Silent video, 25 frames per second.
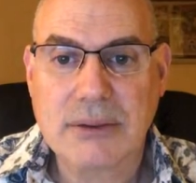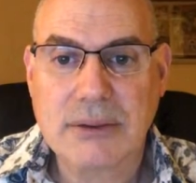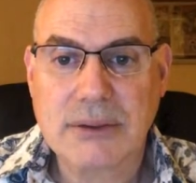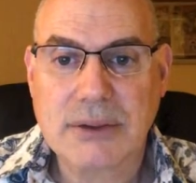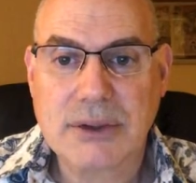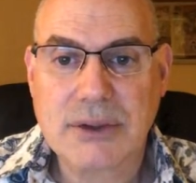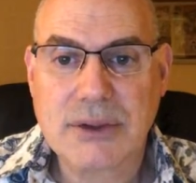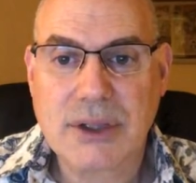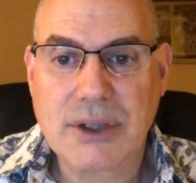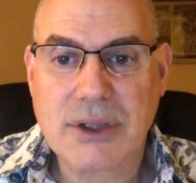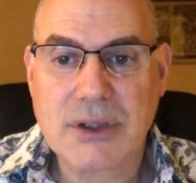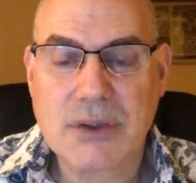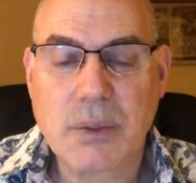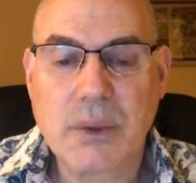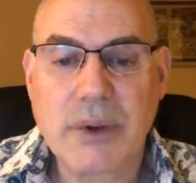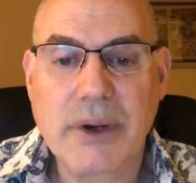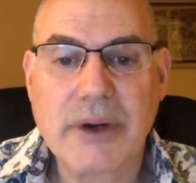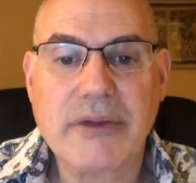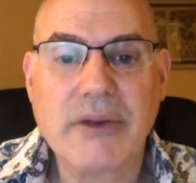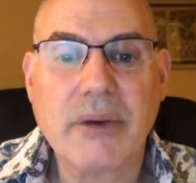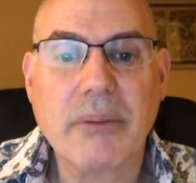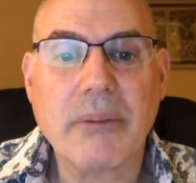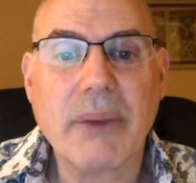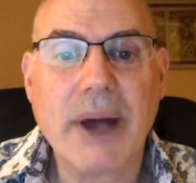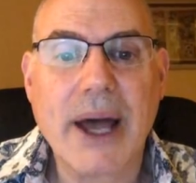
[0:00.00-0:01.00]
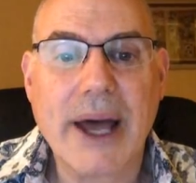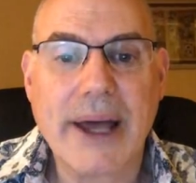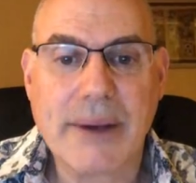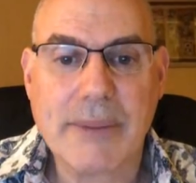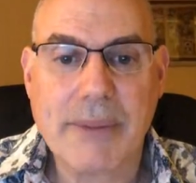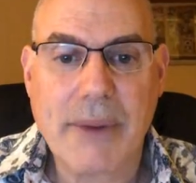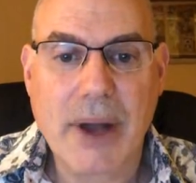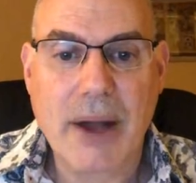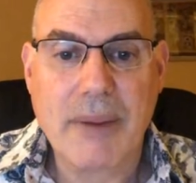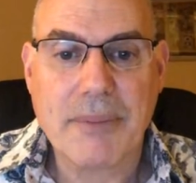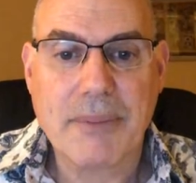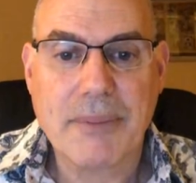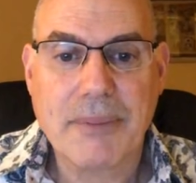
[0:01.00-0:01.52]
So let's work from bottom
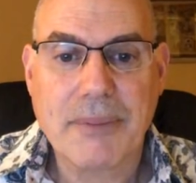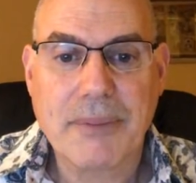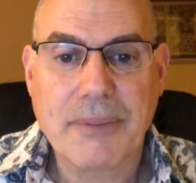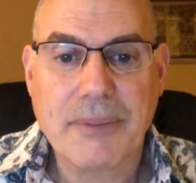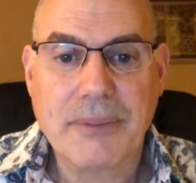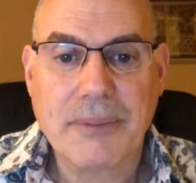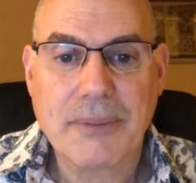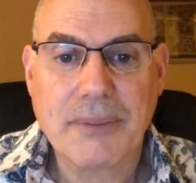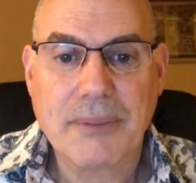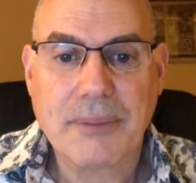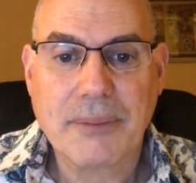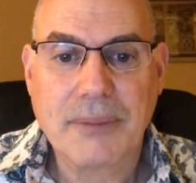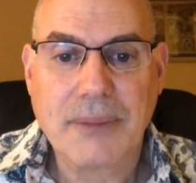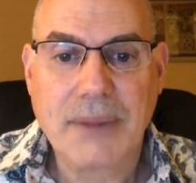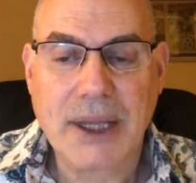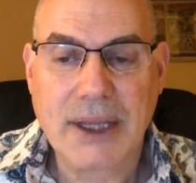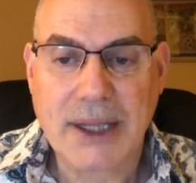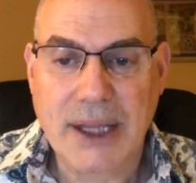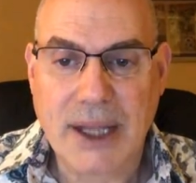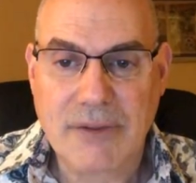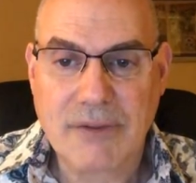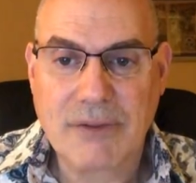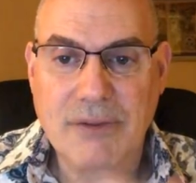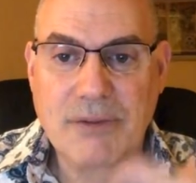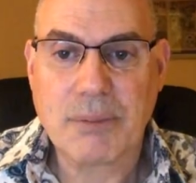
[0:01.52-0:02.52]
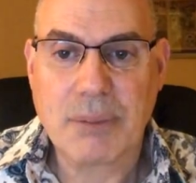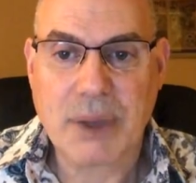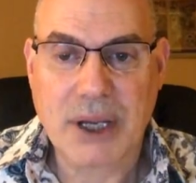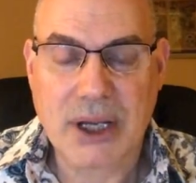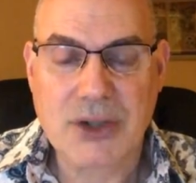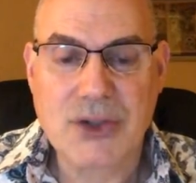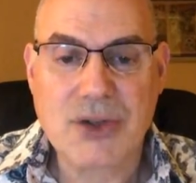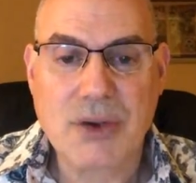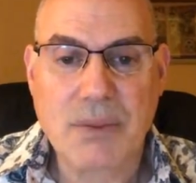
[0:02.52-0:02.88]
up. And they have picture